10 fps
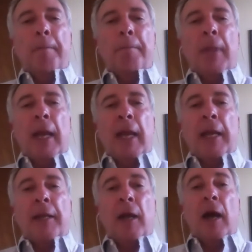
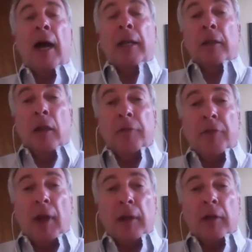and I love
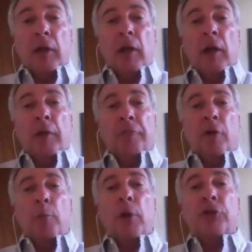that. I'm
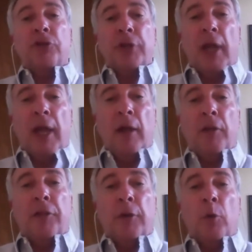very much into
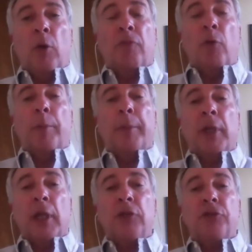health and all
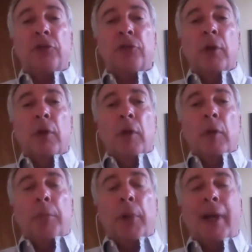formulations,
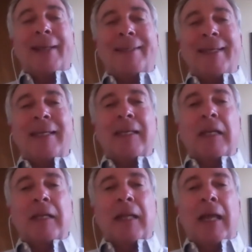but I didn't
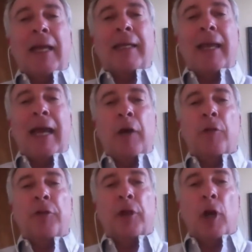like how
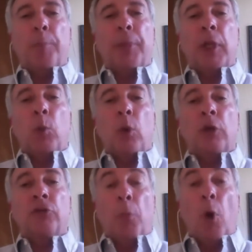the company
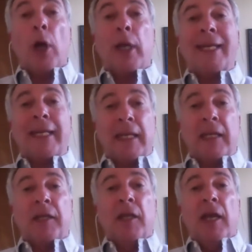was marketing
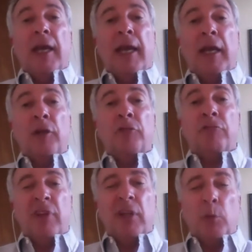it and
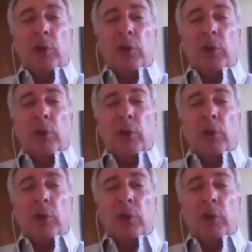really what they